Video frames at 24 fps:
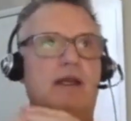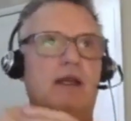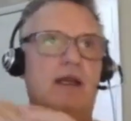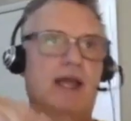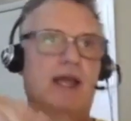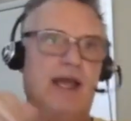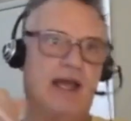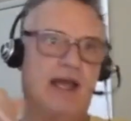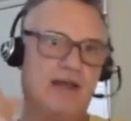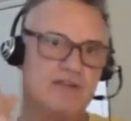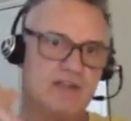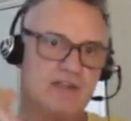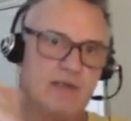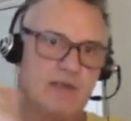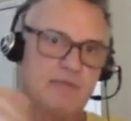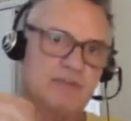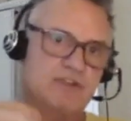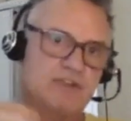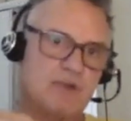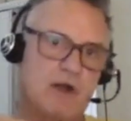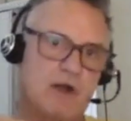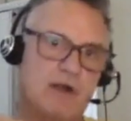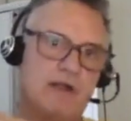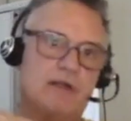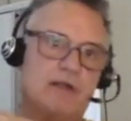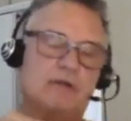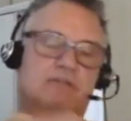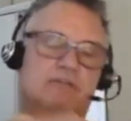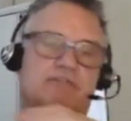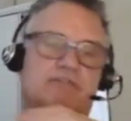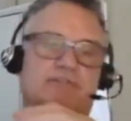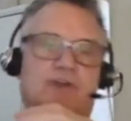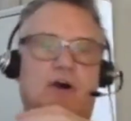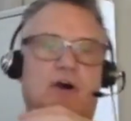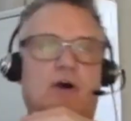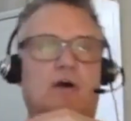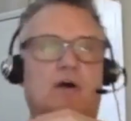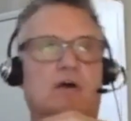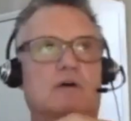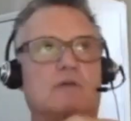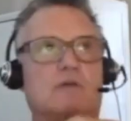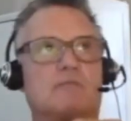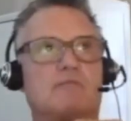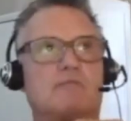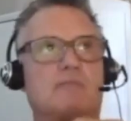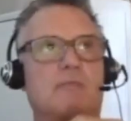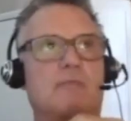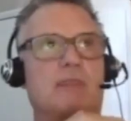As I'm starting to fall,
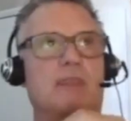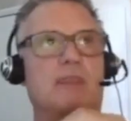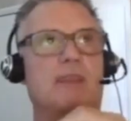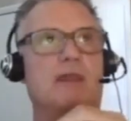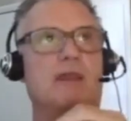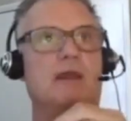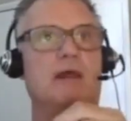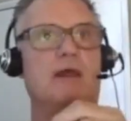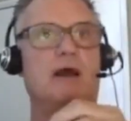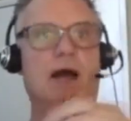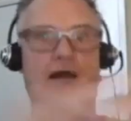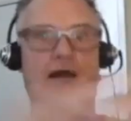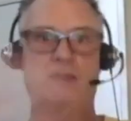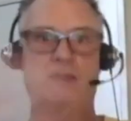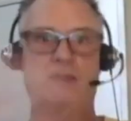I